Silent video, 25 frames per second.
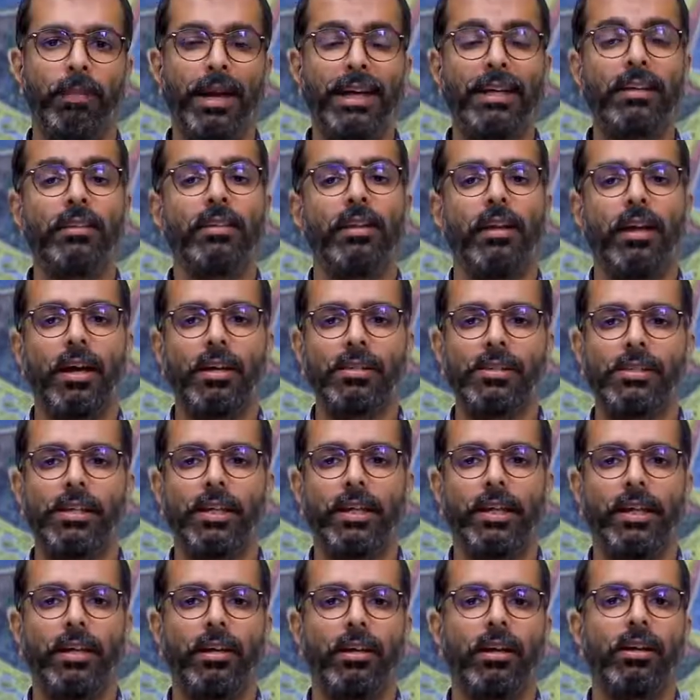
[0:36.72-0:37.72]
Back in the last
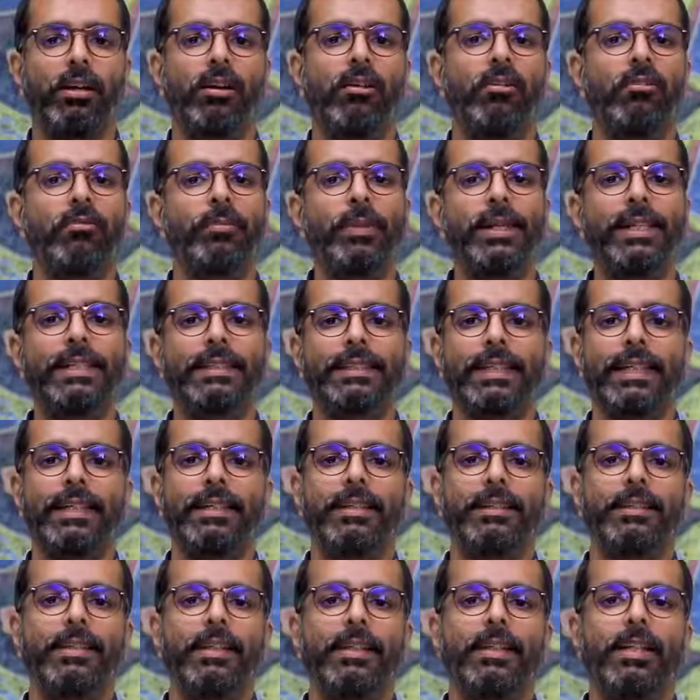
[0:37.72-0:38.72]
decade, our government
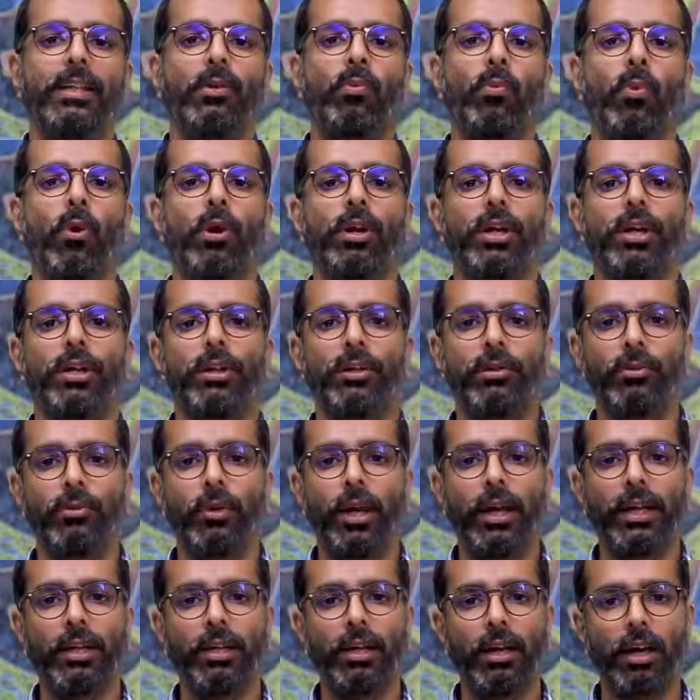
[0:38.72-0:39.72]
decided that they wanted
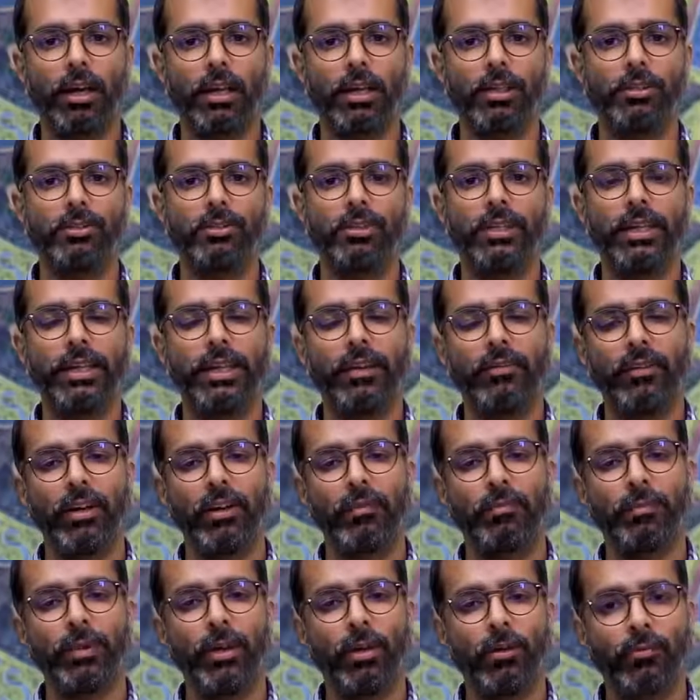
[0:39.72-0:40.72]
to encourage the
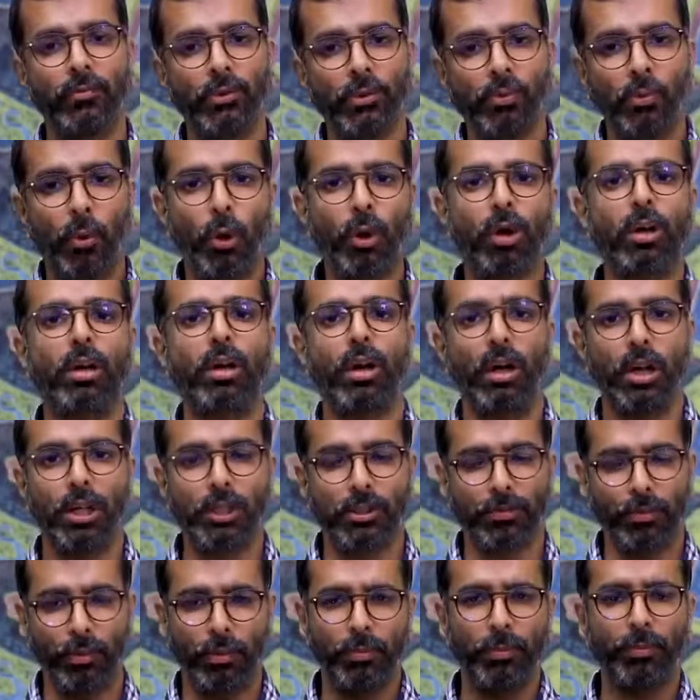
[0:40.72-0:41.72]
development of smaller
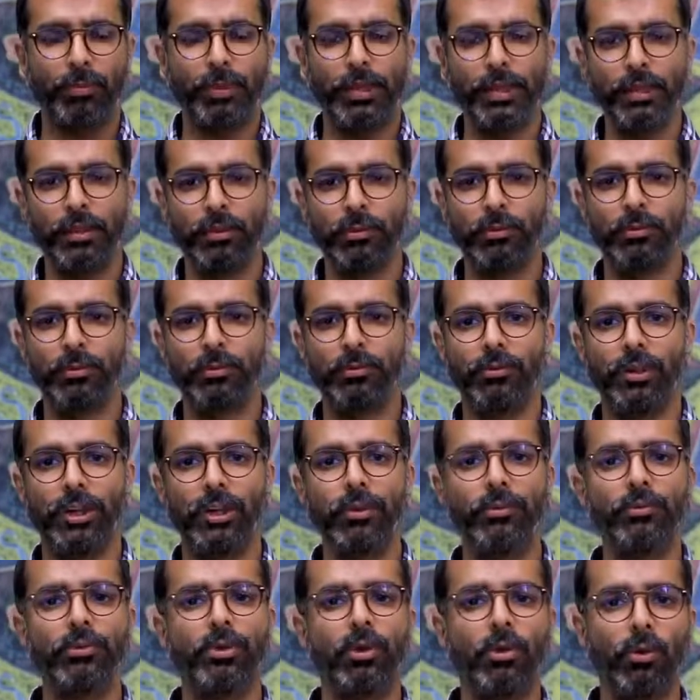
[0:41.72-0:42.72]
cars, probably to
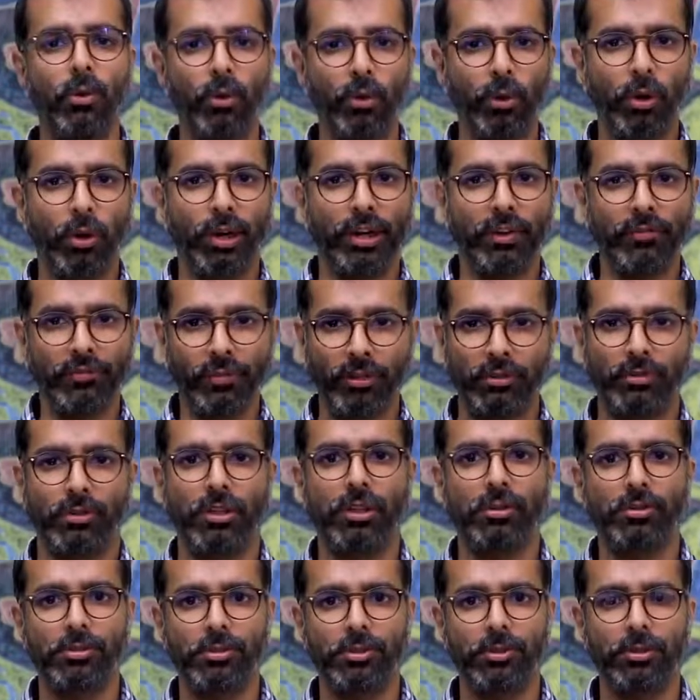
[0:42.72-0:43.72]
reduce the load on
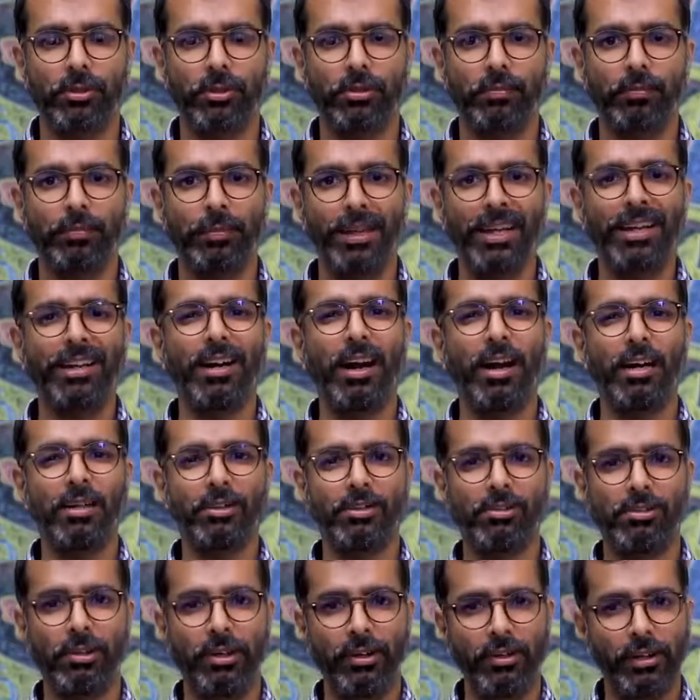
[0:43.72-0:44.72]
infrastructure, make
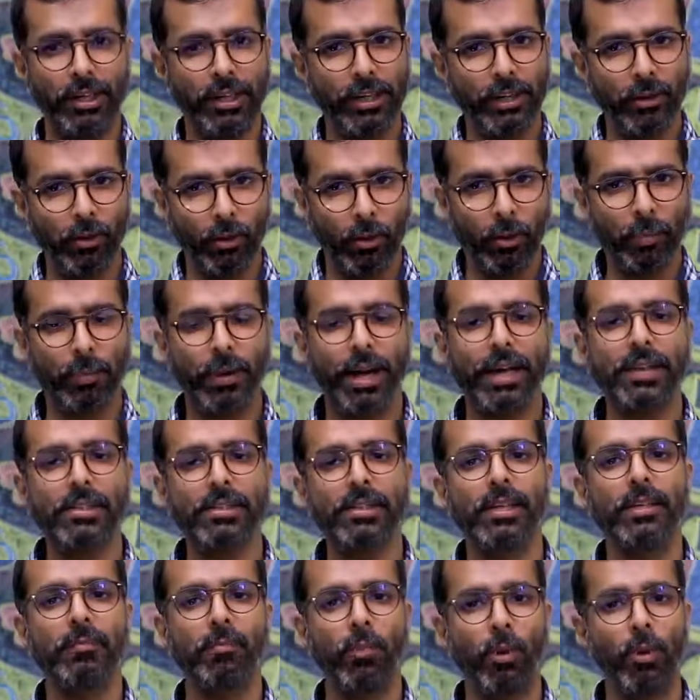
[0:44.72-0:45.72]
cars generally lower
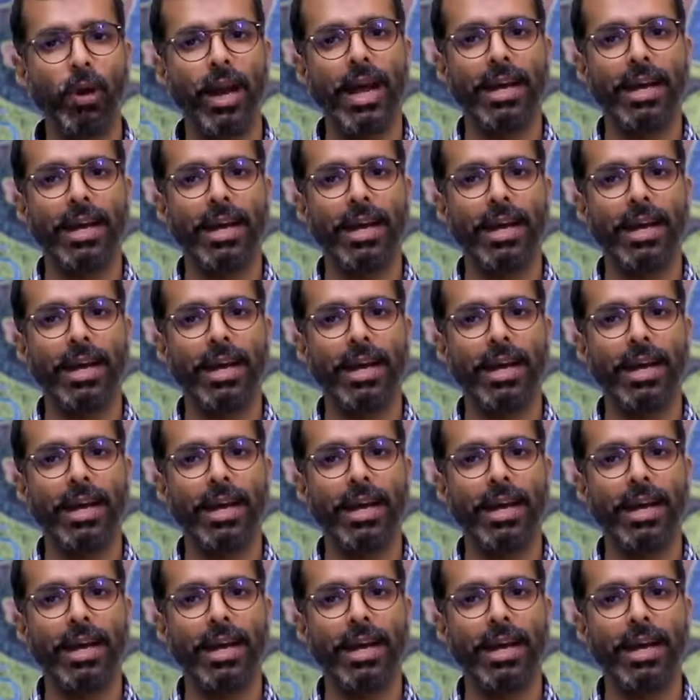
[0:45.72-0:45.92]
priced and more